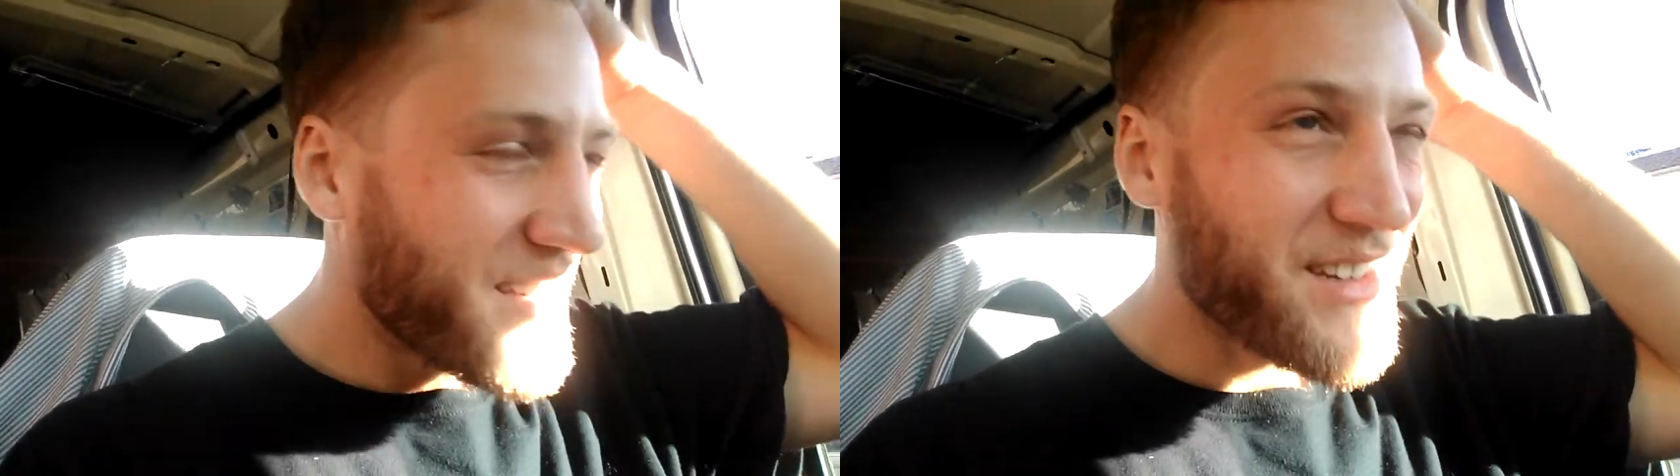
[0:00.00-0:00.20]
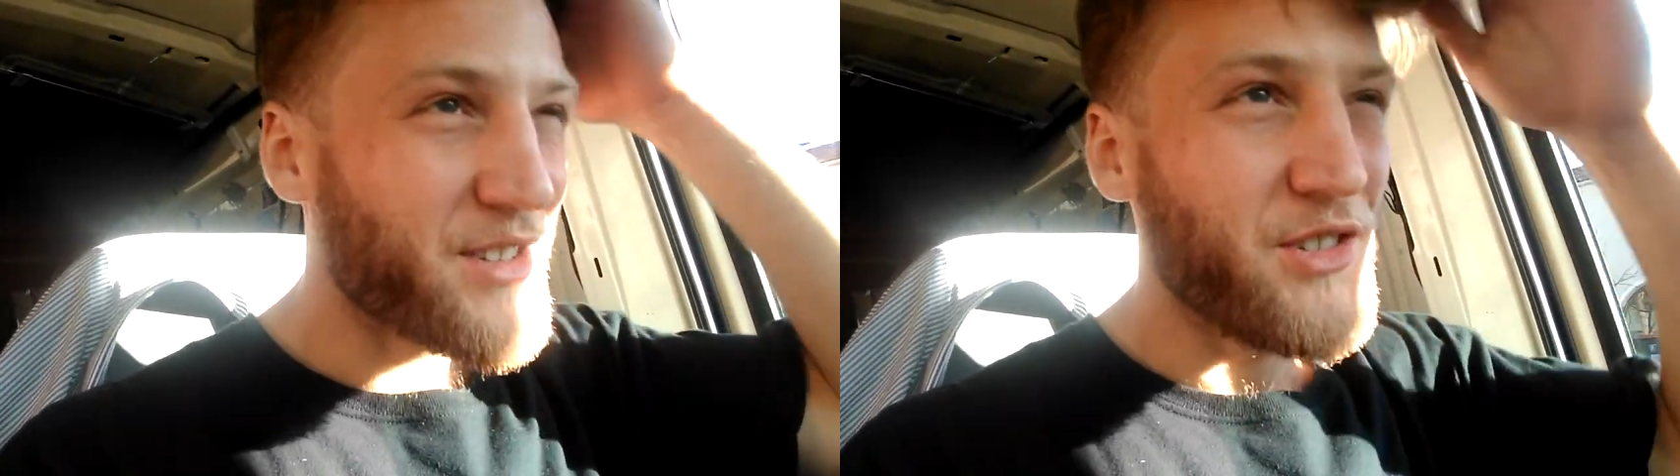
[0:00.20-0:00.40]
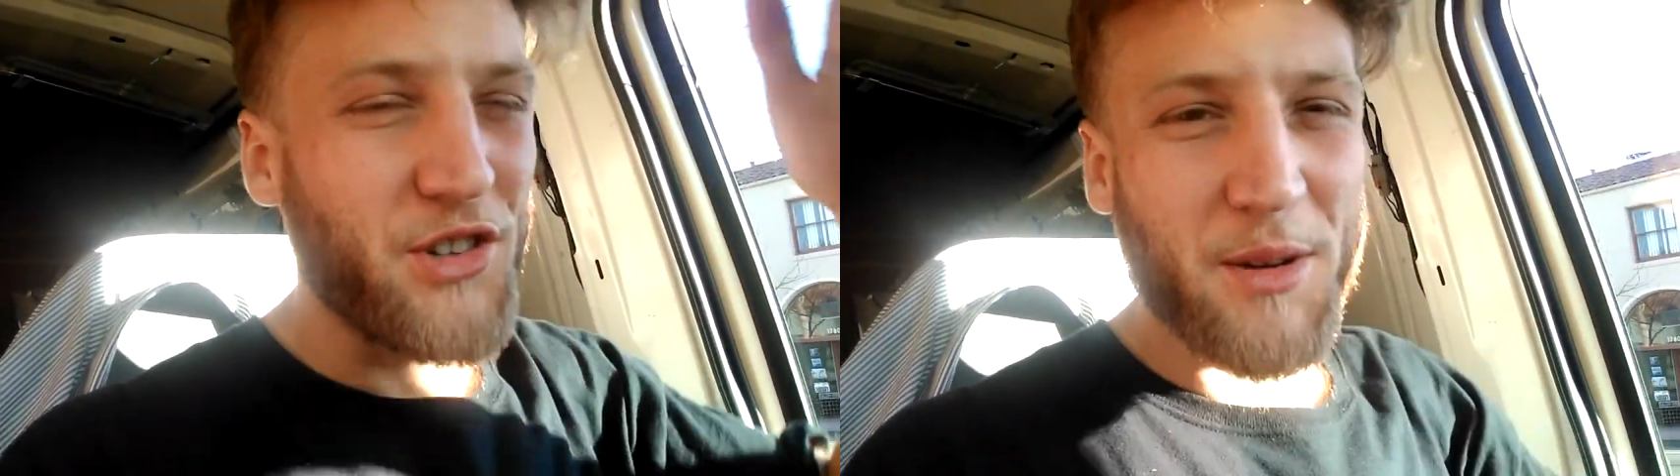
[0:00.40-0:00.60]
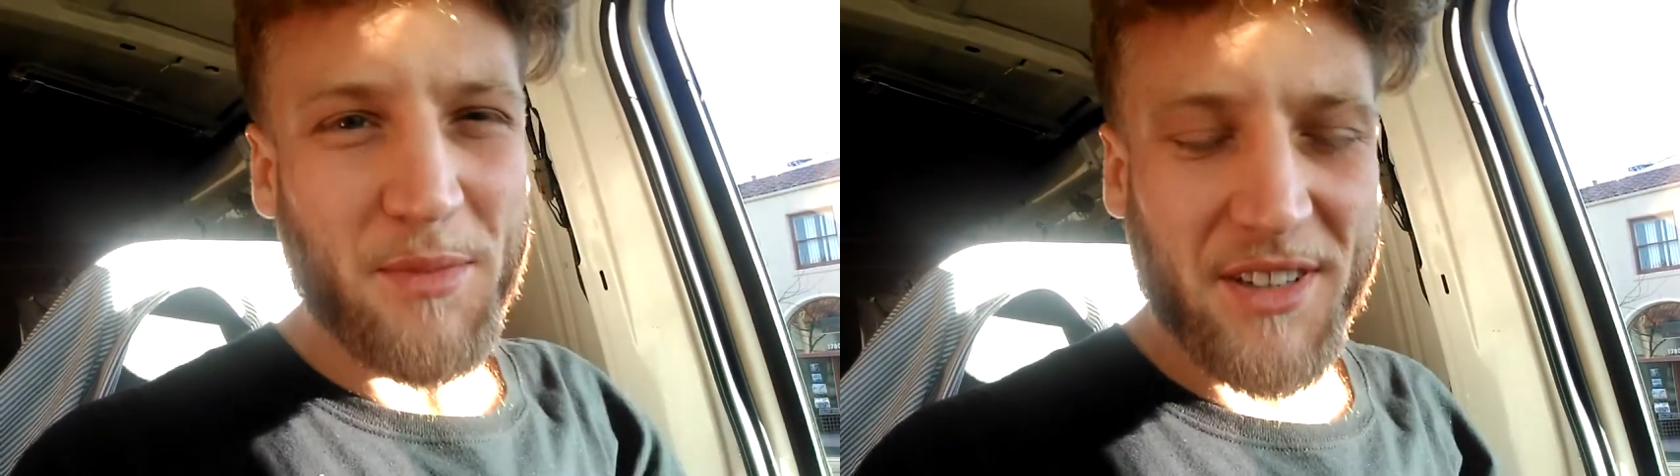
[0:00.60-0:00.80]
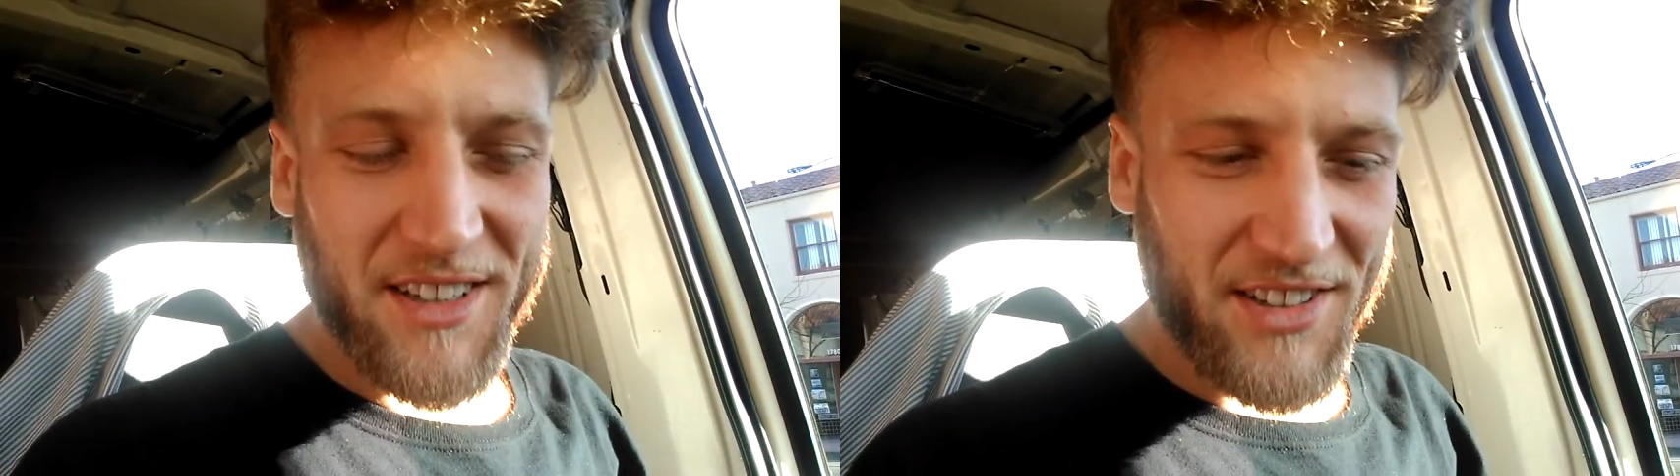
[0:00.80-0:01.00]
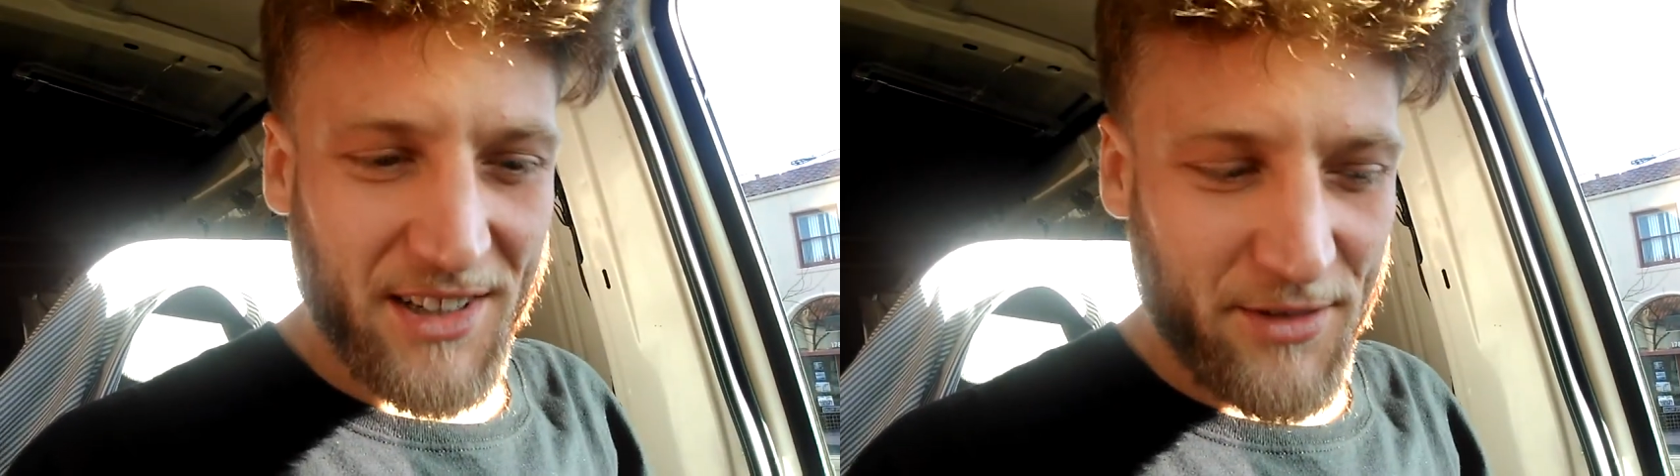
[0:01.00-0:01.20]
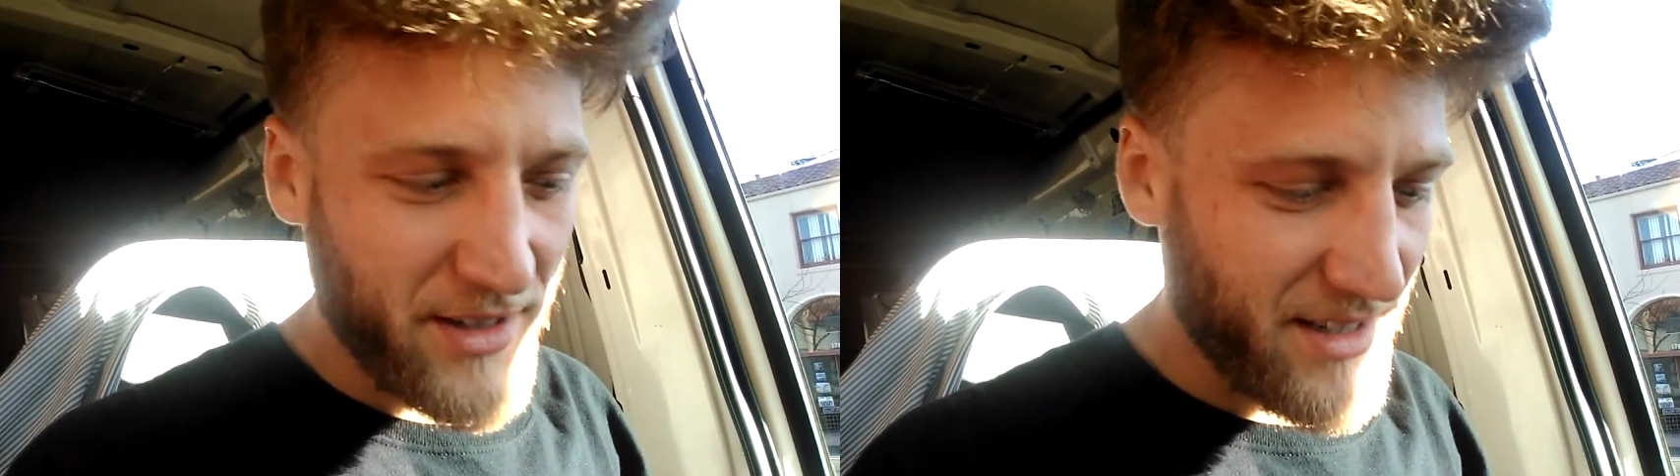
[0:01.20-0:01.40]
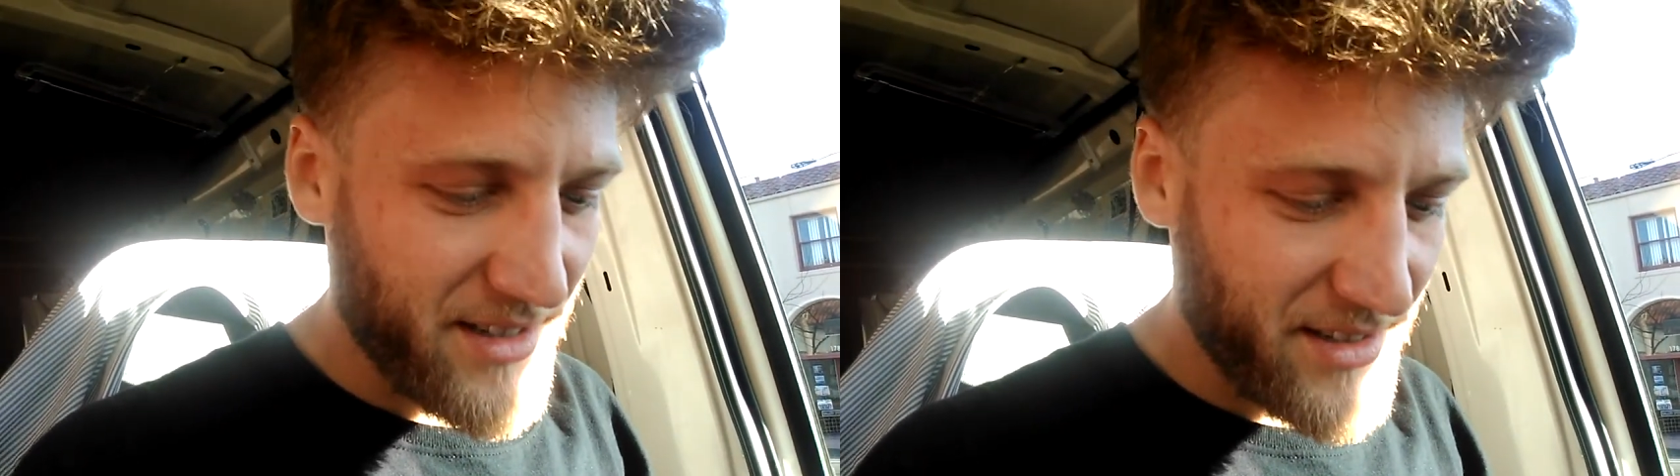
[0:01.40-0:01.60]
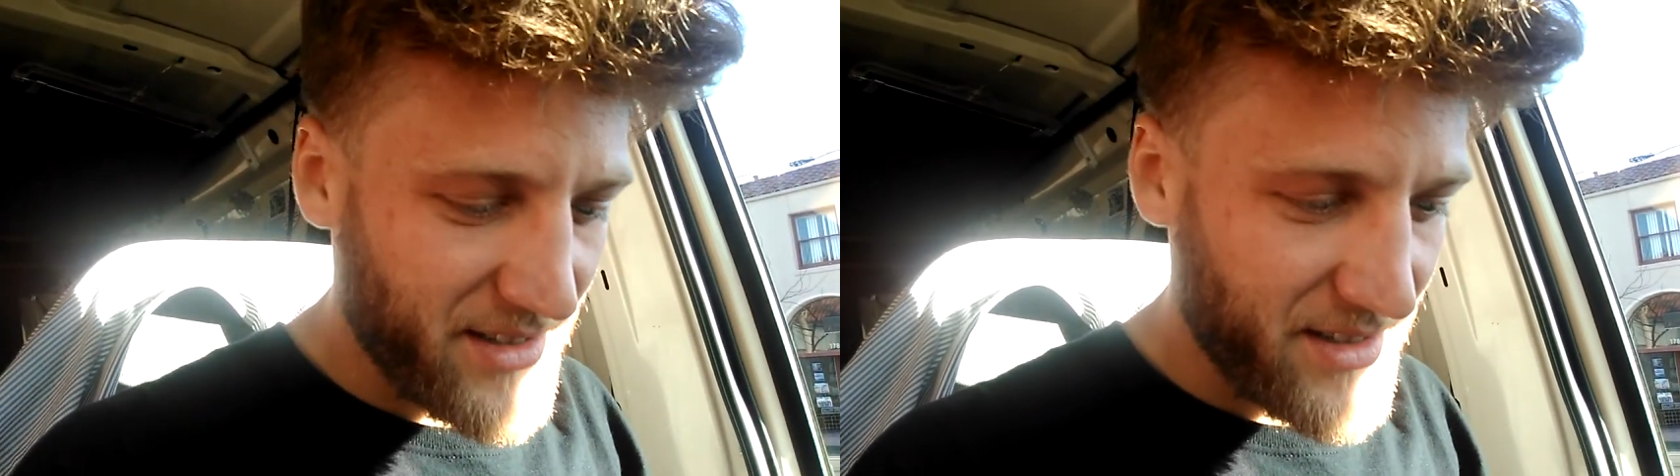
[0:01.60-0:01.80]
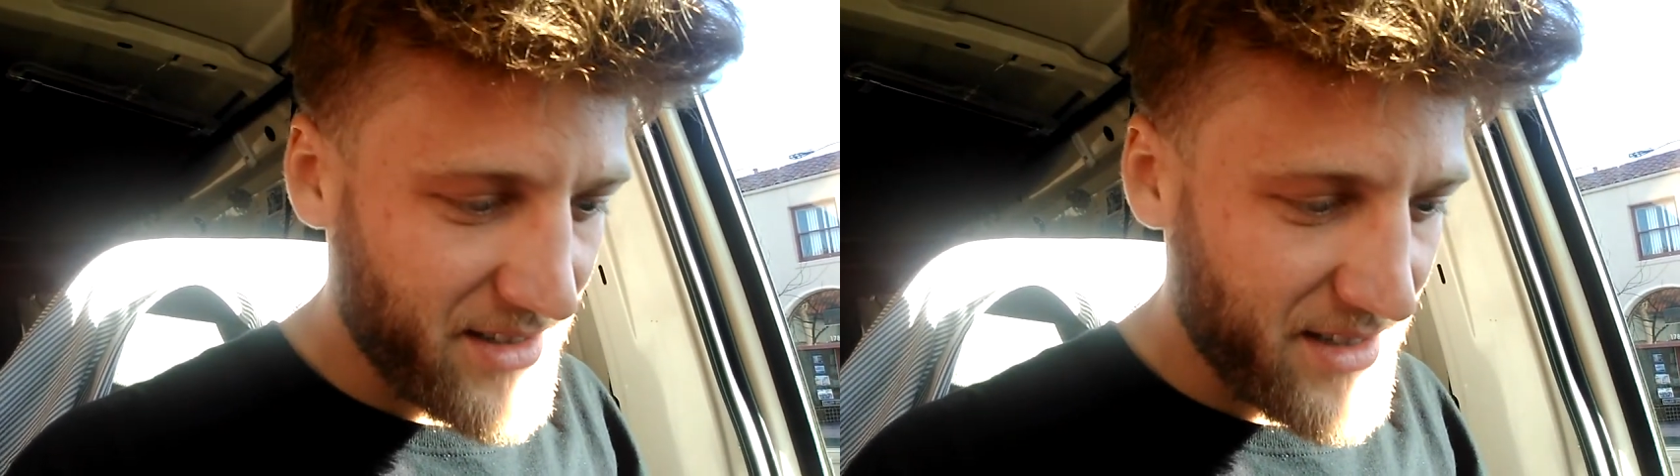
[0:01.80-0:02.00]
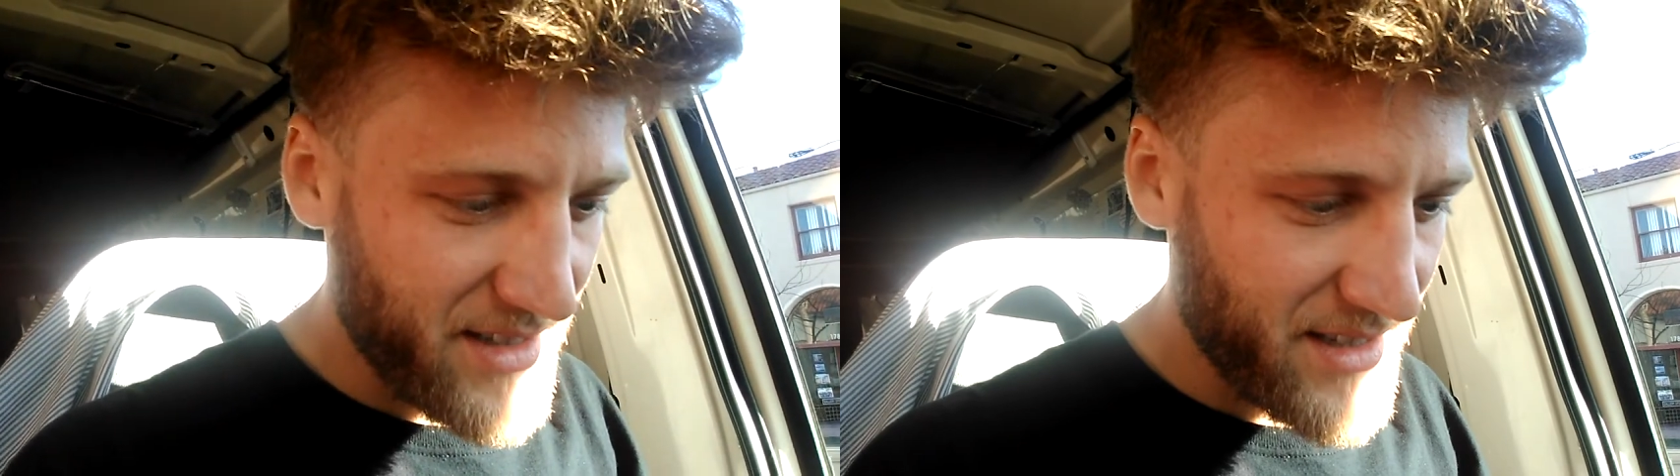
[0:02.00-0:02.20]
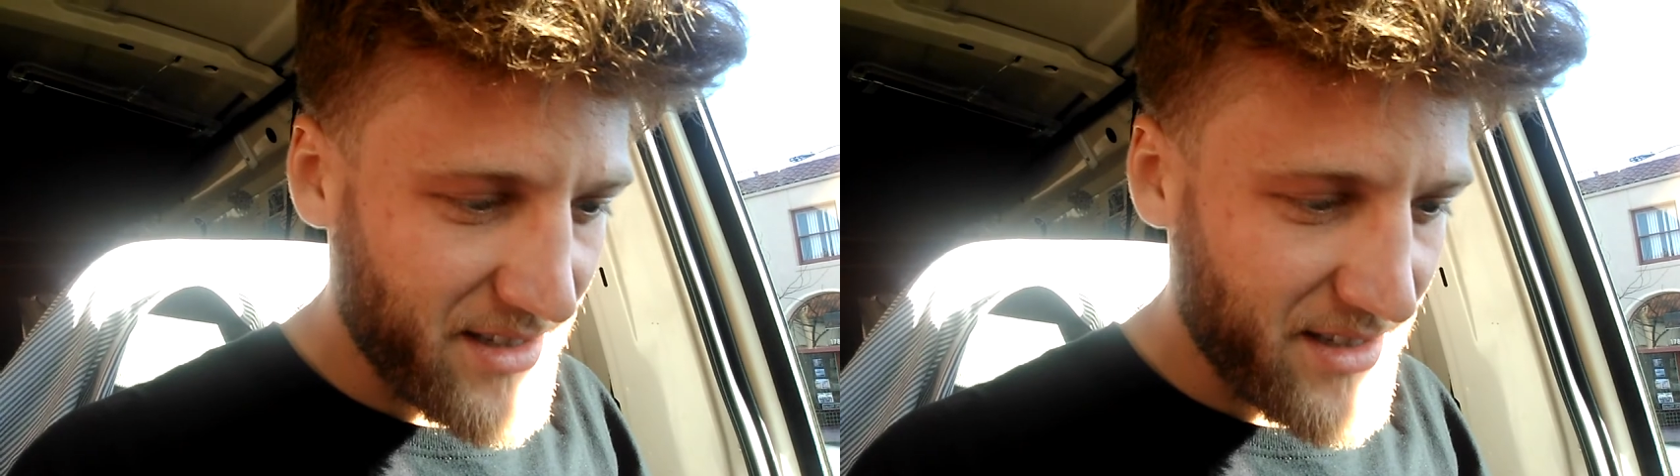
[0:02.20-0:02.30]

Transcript: This German teaching thing is